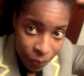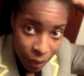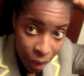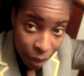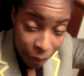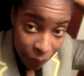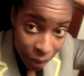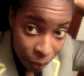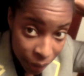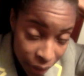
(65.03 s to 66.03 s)
on my way
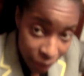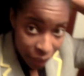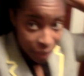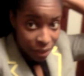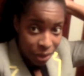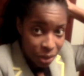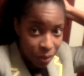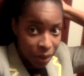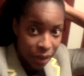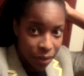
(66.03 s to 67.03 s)
to work as
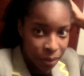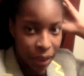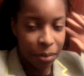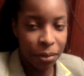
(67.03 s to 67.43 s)
usual when I'm